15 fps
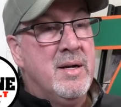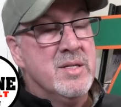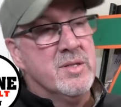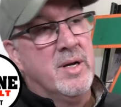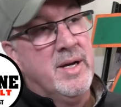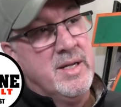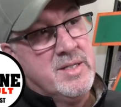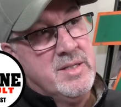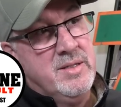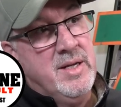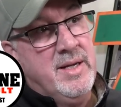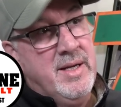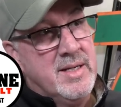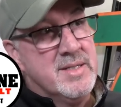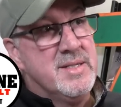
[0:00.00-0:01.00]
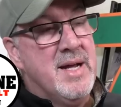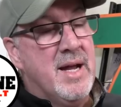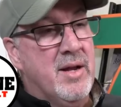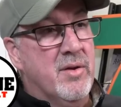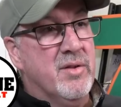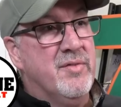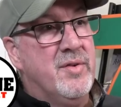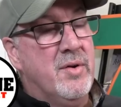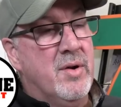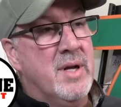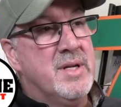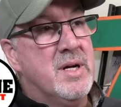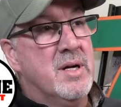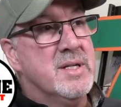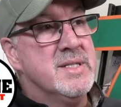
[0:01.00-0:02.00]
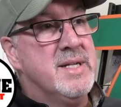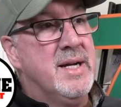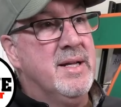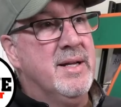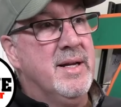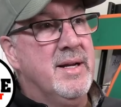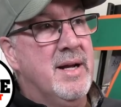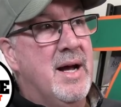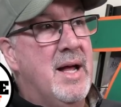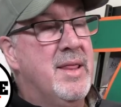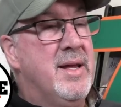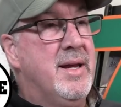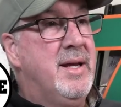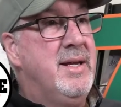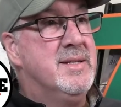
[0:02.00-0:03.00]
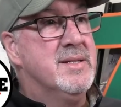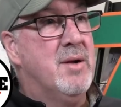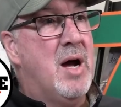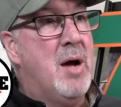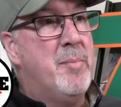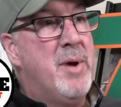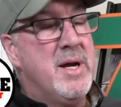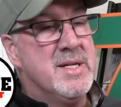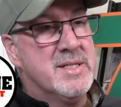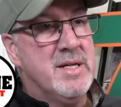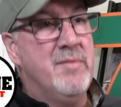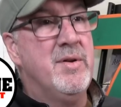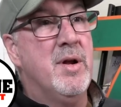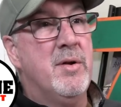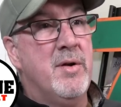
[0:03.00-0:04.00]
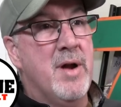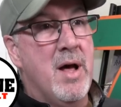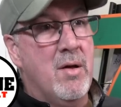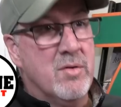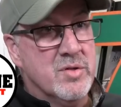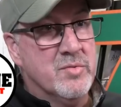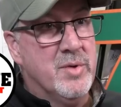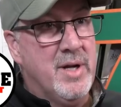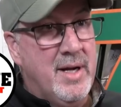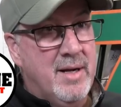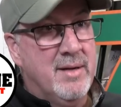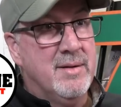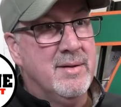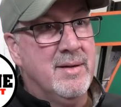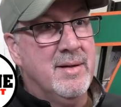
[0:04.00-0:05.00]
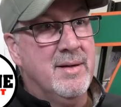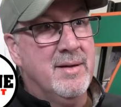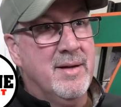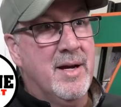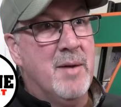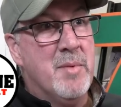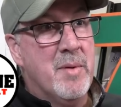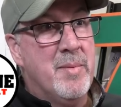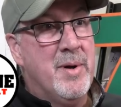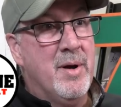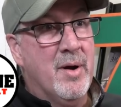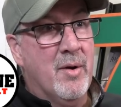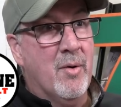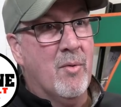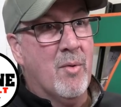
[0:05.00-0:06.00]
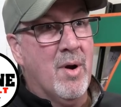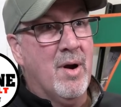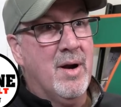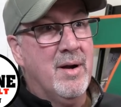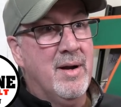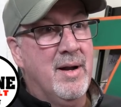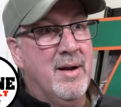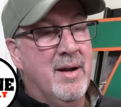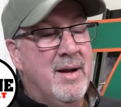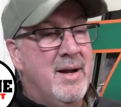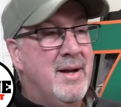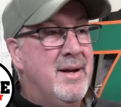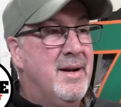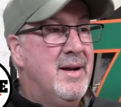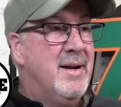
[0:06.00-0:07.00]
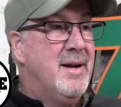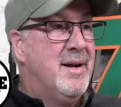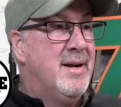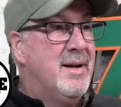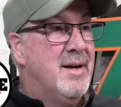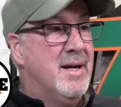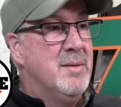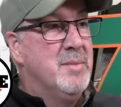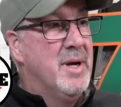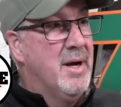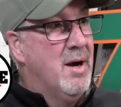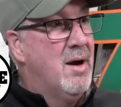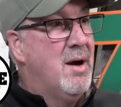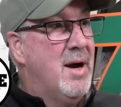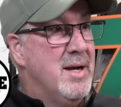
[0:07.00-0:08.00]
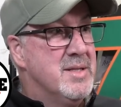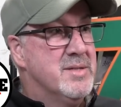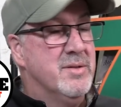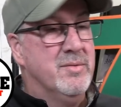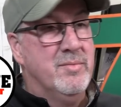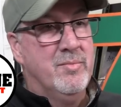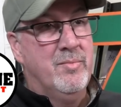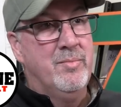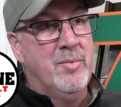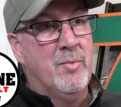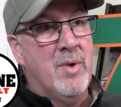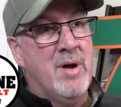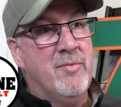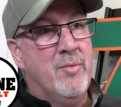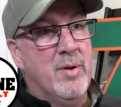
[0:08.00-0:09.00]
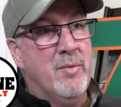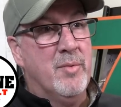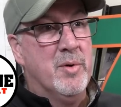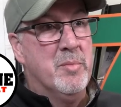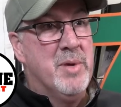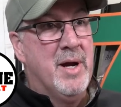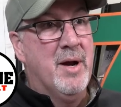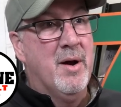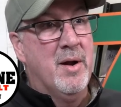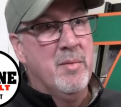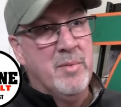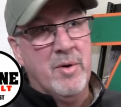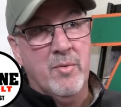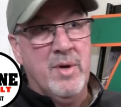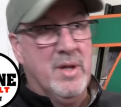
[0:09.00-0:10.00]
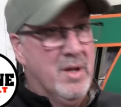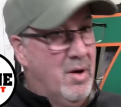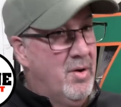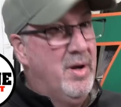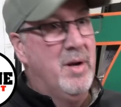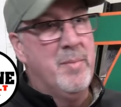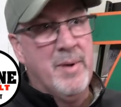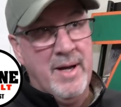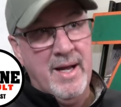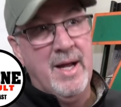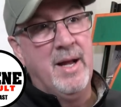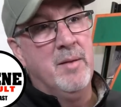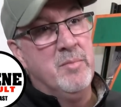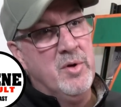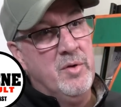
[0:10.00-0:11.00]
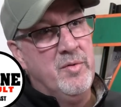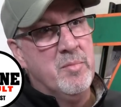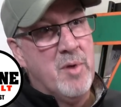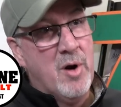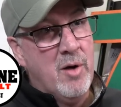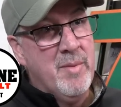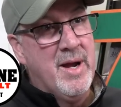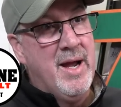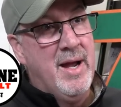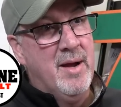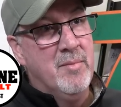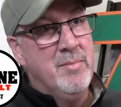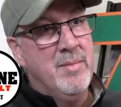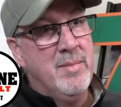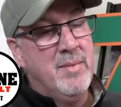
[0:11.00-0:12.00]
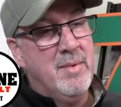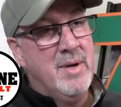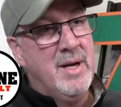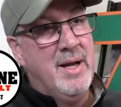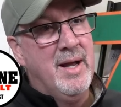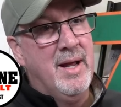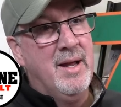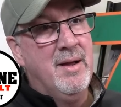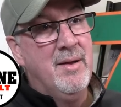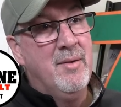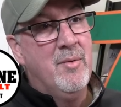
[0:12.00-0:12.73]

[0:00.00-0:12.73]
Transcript: So I guess he gets Stanley on the phone. I talk to Stanley, and I think he said, "I'll pay seven hundred dollars a week to come up here and go to work." And I'm like, "All right." So the wife wasn't real big on it, but we loaded up again and moved to Birmingham and